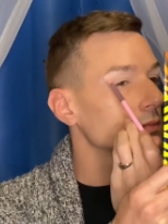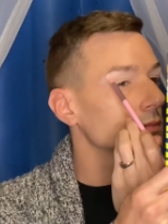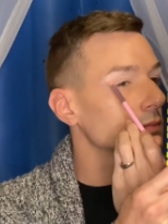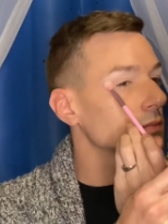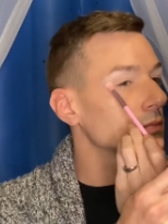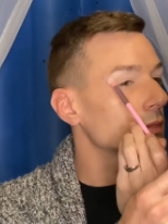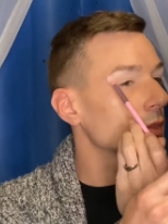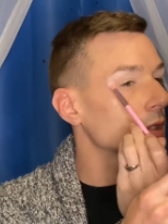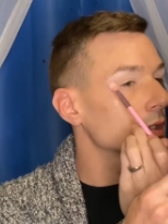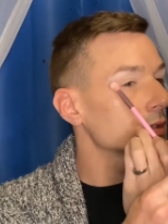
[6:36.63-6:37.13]

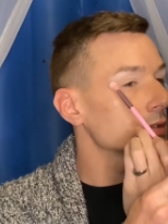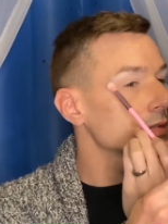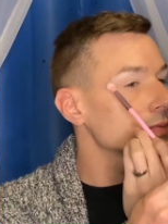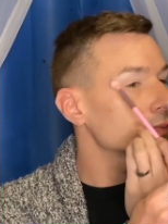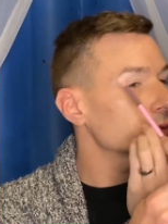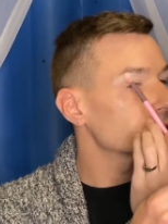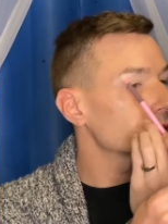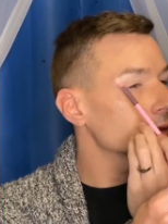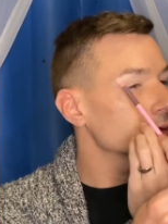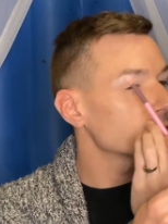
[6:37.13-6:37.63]
That's
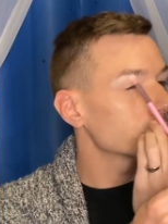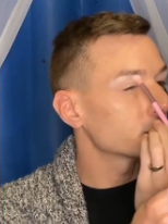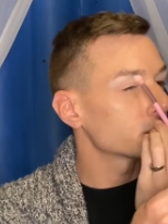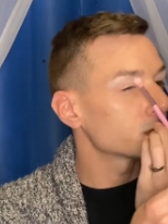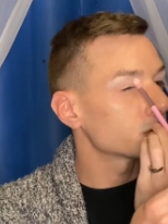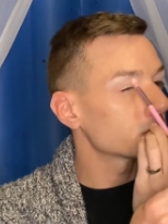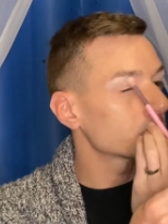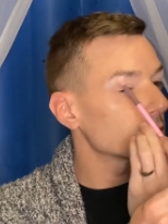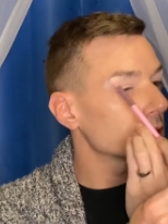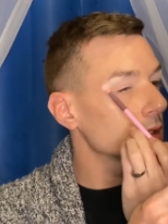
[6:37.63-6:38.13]
pretty much
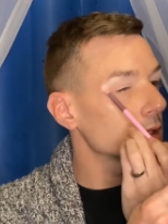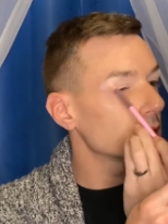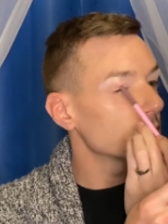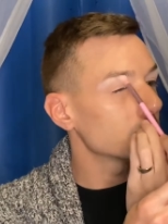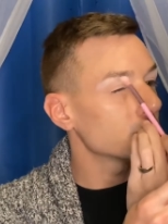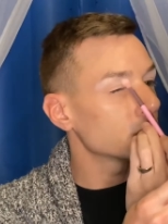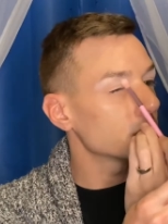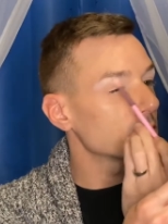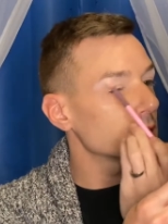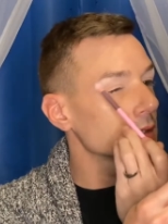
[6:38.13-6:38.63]

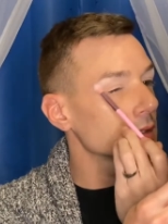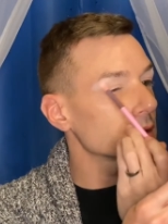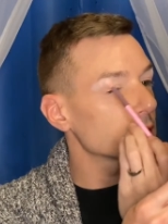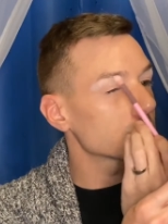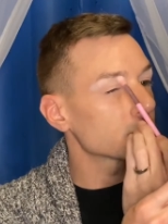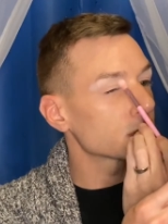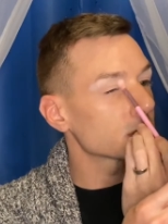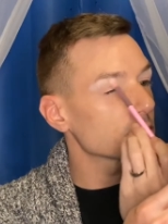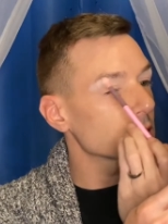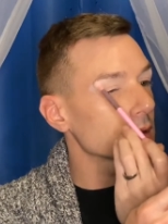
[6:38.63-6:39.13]
it
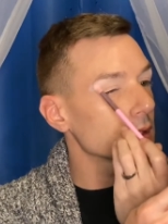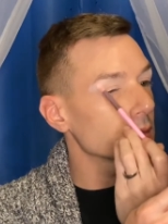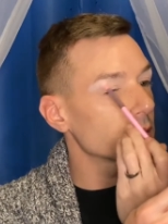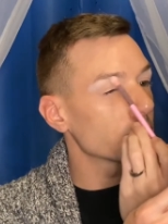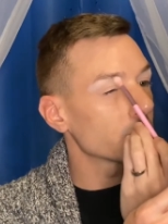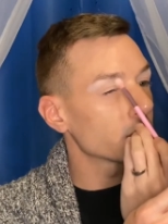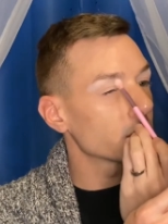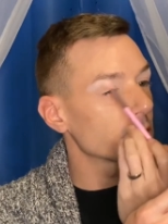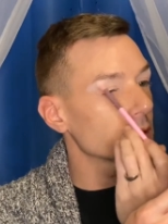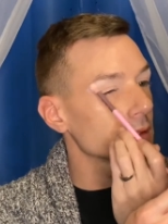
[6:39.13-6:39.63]

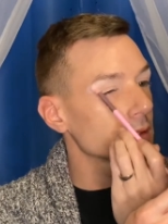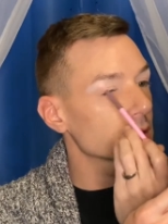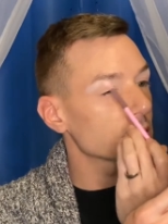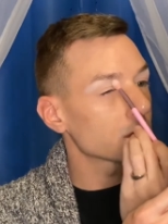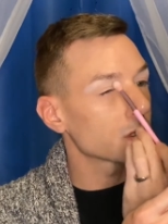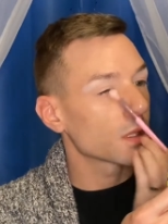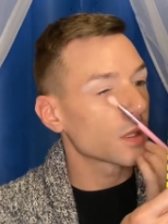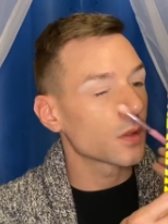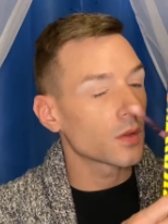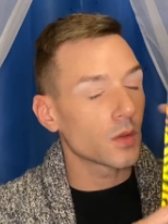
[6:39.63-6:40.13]
about
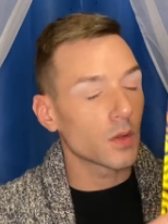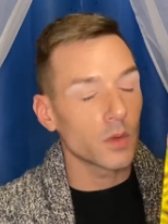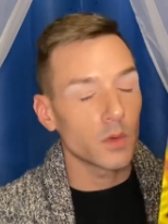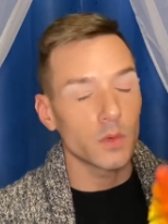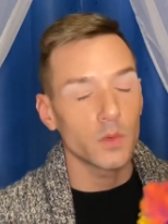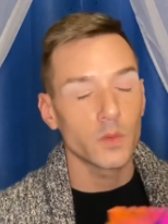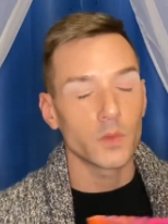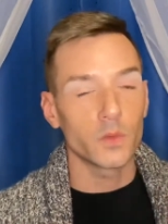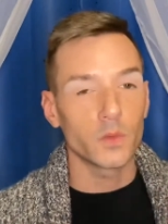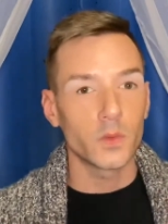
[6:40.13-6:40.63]

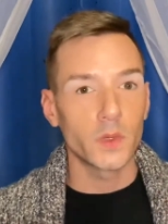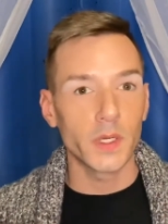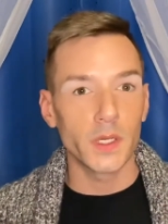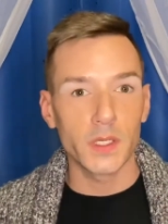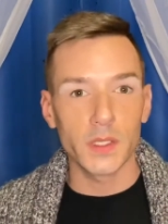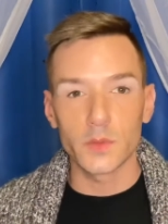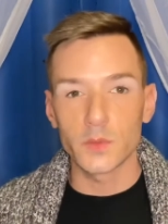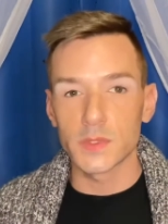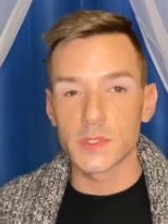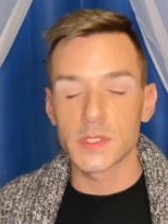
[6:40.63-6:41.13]
what it
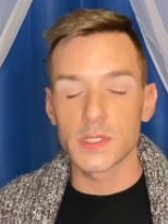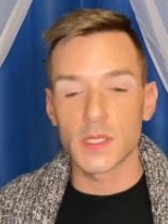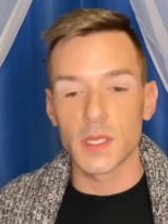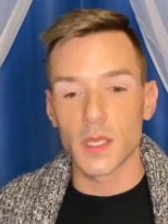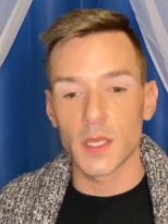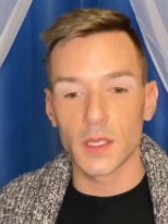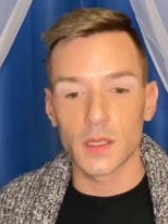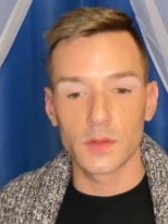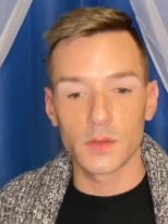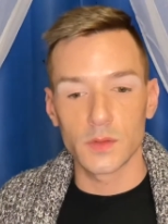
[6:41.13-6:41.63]
was like
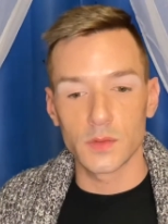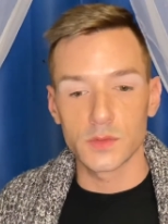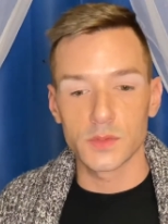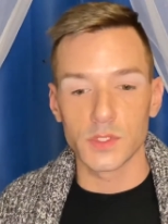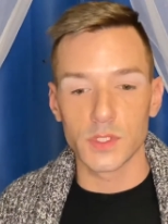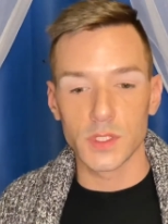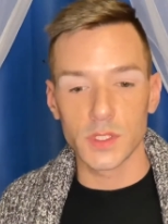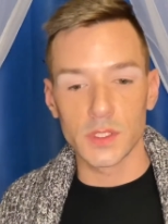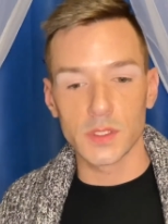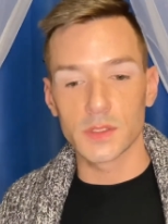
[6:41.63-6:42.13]
in those
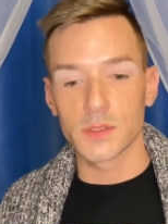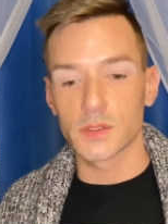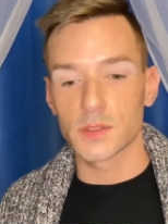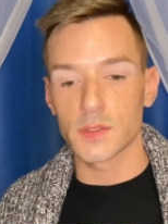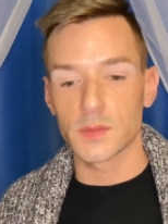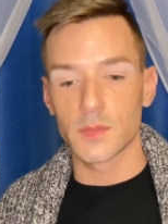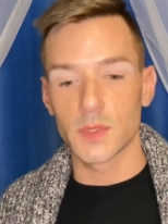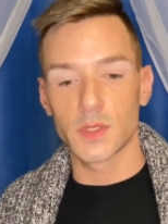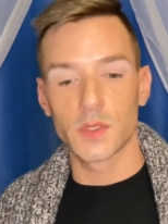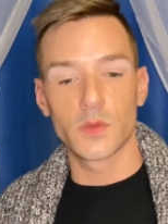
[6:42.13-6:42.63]
years. I
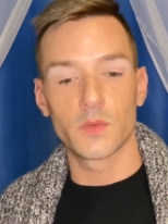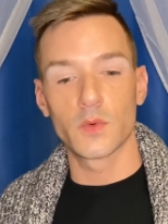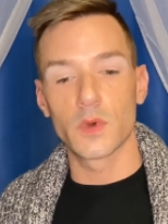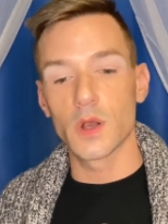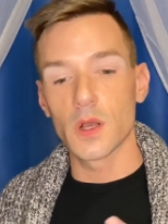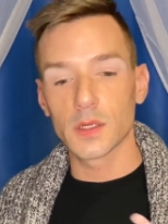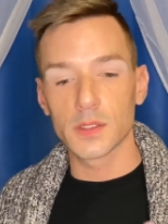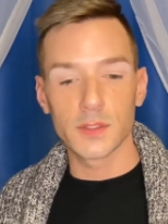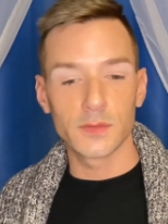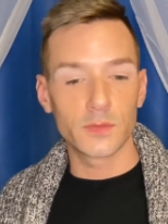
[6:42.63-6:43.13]
mean, you walked
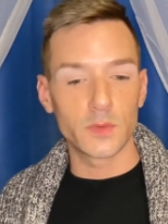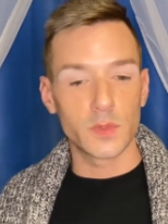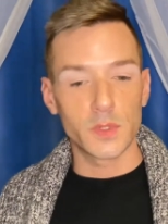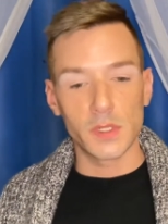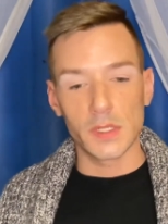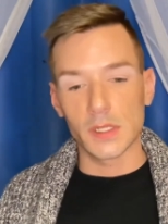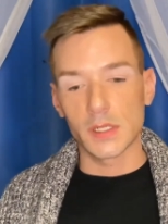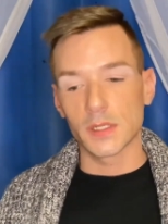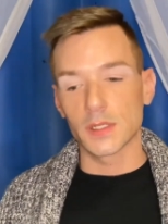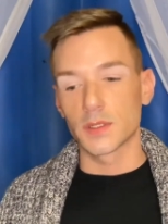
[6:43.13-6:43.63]

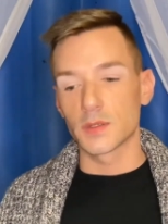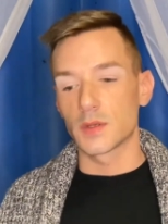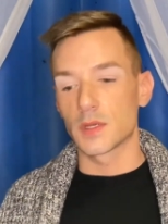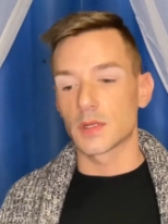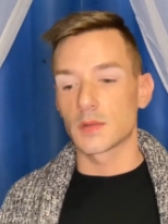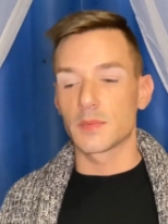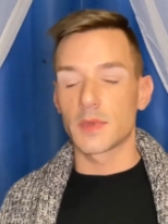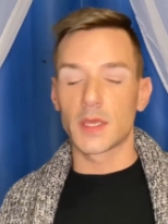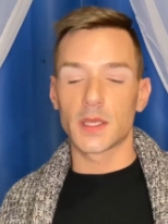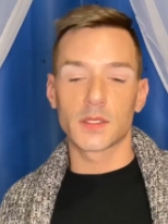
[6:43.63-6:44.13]
everywhere, you had a
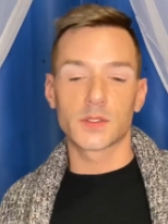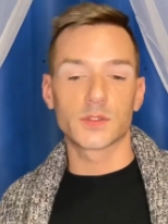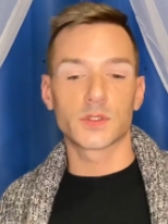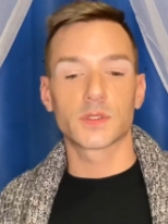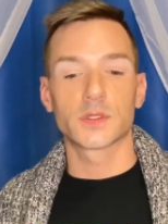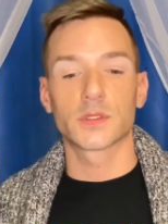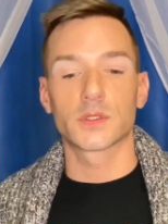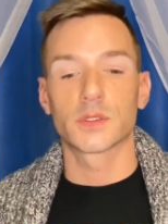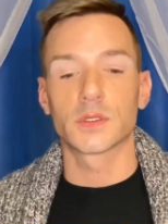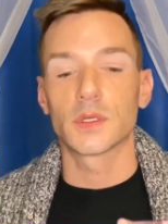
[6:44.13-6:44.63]

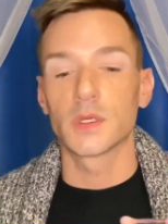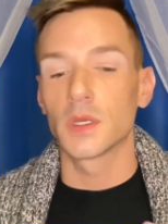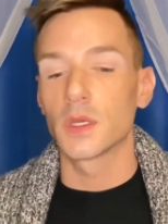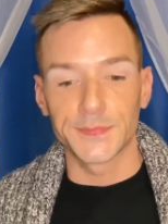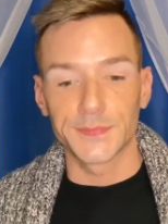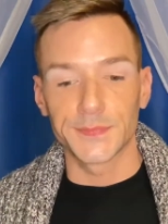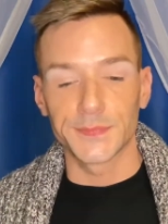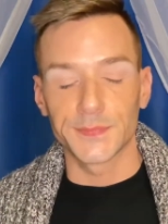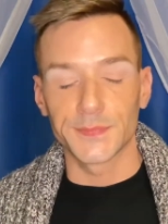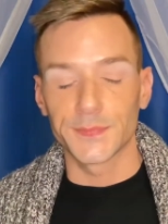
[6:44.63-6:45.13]
pager.
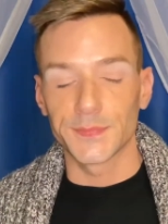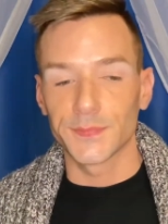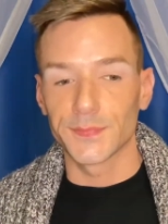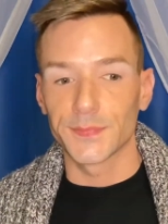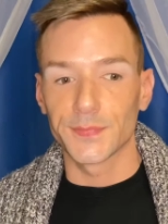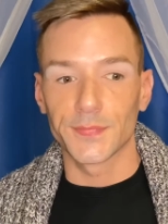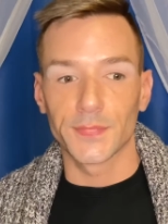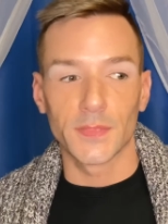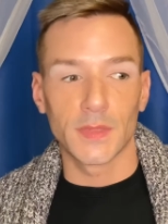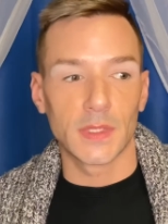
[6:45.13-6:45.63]

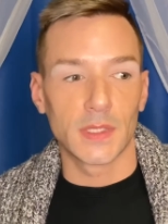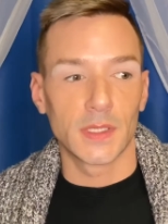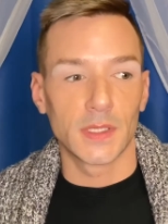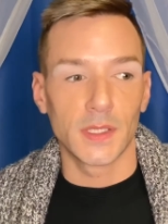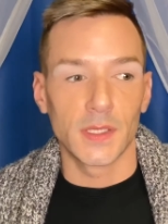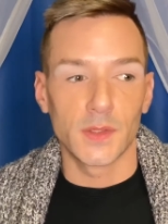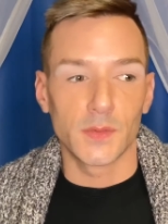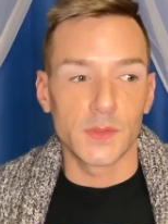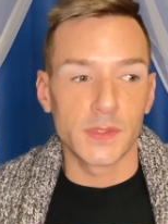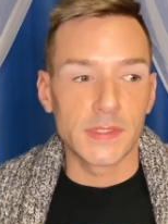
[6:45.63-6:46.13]
It
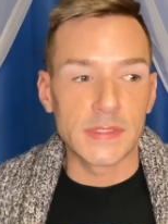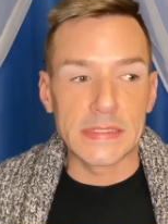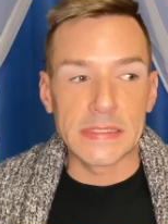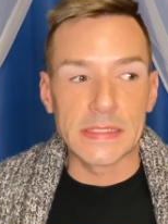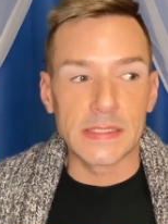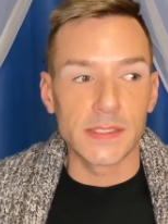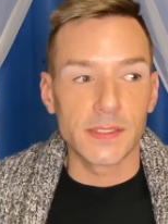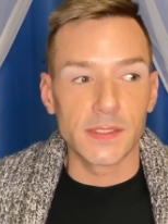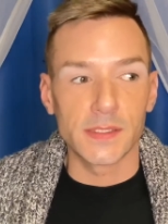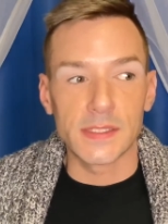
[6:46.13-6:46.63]
was
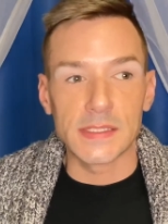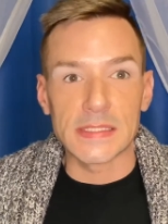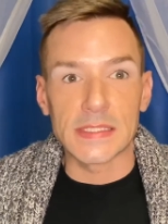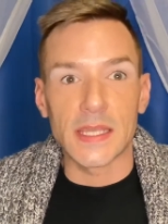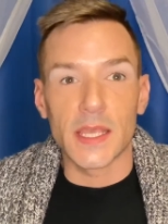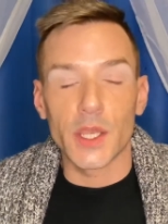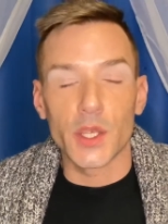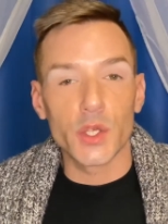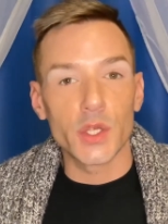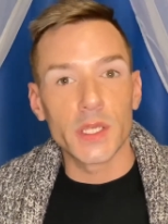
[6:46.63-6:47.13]
a
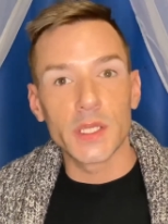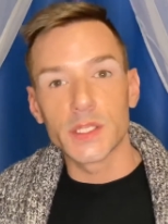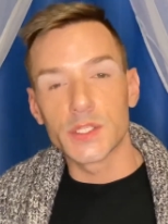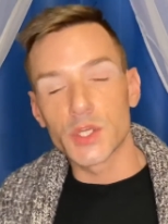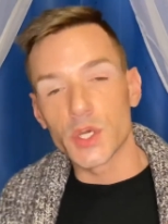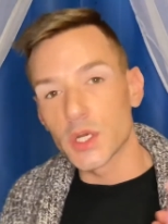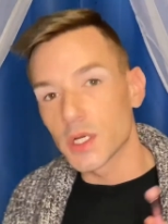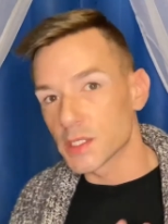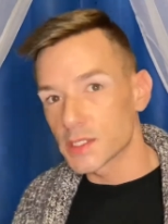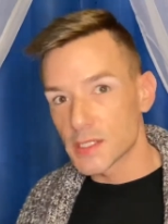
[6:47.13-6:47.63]
scary, dark
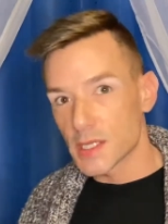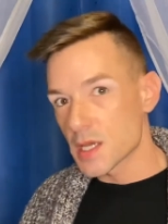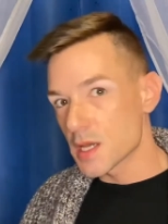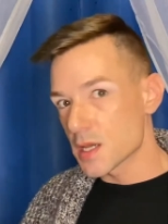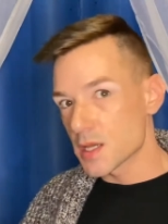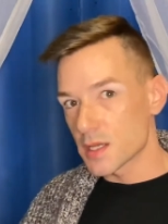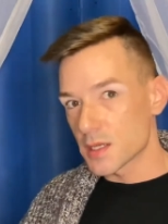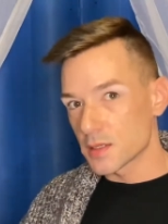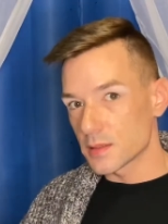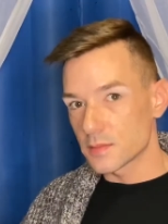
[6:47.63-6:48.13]

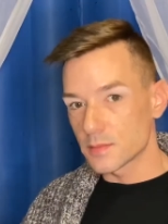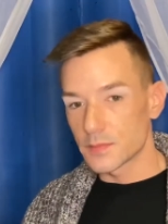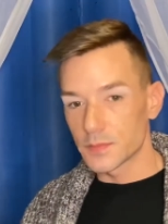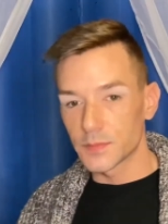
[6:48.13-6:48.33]
time.